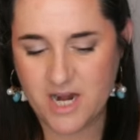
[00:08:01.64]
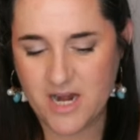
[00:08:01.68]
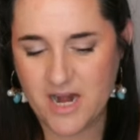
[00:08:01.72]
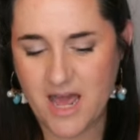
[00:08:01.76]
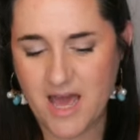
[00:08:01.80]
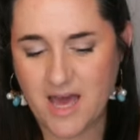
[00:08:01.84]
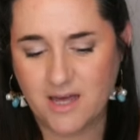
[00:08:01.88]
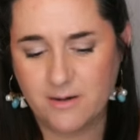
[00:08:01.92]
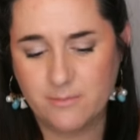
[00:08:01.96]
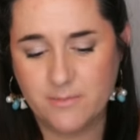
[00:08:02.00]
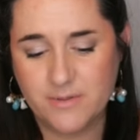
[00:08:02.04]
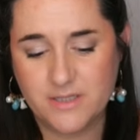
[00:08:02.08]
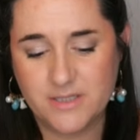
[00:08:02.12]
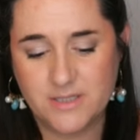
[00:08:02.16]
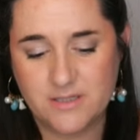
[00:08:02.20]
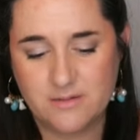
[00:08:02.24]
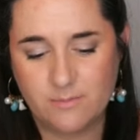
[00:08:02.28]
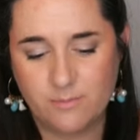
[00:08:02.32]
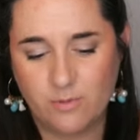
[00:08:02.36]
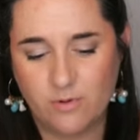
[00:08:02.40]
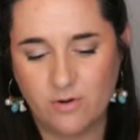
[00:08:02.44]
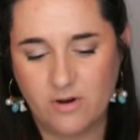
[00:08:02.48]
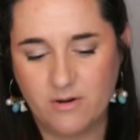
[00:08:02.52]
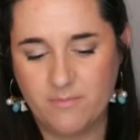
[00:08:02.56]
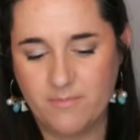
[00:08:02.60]
and admin
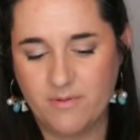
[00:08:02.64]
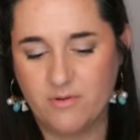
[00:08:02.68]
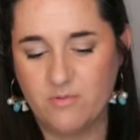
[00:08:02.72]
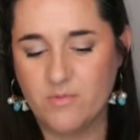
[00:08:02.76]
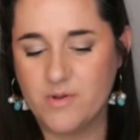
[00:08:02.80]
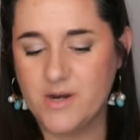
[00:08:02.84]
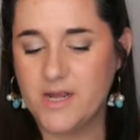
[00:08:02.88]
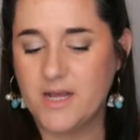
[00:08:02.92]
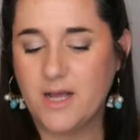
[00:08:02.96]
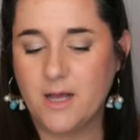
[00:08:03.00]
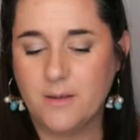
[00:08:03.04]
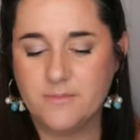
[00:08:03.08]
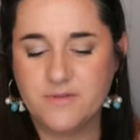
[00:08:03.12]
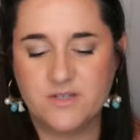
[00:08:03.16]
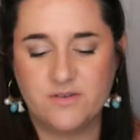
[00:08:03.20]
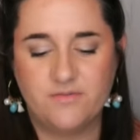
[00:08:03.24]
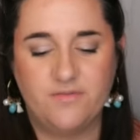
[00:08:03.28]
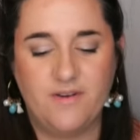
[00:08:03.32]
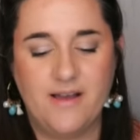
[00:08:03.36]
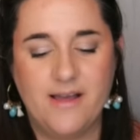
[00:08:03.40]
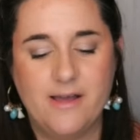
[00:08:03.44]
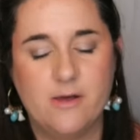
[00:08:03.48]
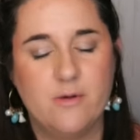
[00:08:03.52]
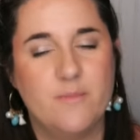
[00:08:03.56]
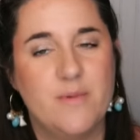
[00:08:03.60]
support, but when it comes to
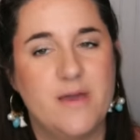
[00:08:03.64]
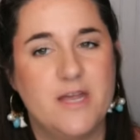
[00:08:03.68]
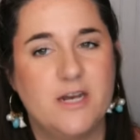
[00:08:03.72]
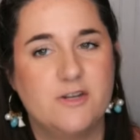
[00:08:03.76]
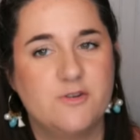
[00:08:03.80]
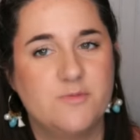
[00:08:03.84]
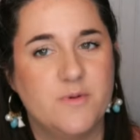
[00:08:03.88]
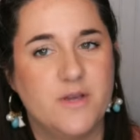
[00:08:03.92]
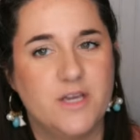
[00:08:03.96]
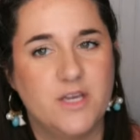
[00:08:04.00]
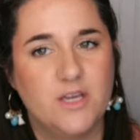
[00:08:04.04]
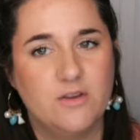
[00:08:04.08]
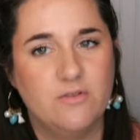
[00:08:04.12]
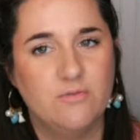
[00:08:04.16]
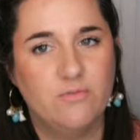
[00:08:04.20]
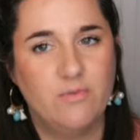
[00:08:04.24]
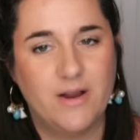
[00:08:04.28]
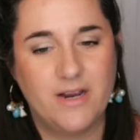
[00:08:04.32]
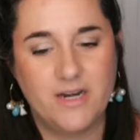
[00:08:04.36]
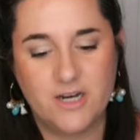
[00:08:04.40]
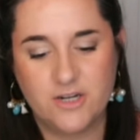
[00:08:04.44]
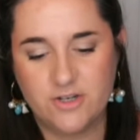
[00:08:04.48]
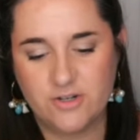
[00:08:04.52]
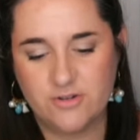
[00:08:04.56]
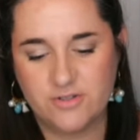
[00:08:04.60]
file management, you
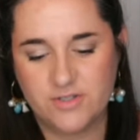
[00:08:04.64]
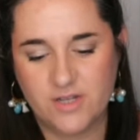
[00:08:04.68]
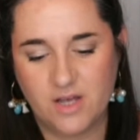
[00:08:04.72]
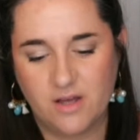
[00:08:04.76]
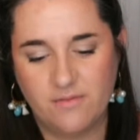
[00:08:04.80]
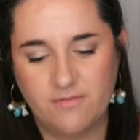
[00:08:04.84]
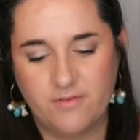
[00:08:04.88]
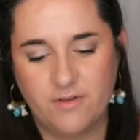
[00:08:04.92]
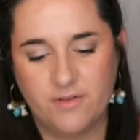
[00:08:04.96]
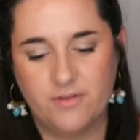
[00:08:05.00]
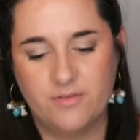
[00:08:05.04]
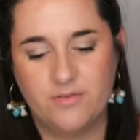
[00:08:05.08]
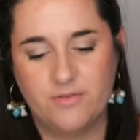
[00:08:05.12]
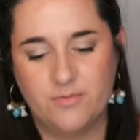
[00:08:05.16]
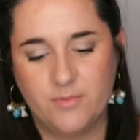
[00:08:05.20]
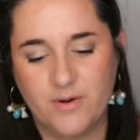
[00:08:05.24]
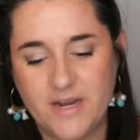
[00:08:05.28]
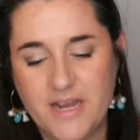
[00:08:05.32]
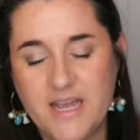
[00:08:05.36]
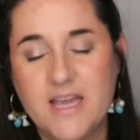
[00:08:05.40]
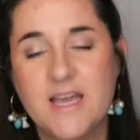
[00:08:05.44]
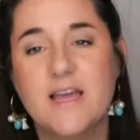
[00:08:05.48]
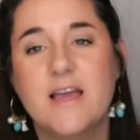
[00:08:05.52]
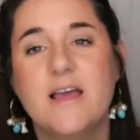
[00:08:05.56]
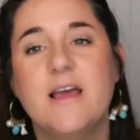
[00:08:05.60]
rated yourself a
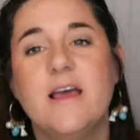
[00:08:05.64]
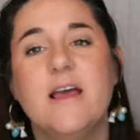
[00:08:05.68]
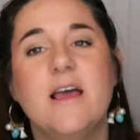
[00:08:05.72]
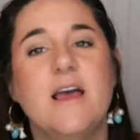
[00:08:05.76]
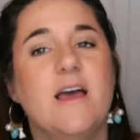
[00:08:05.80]
3.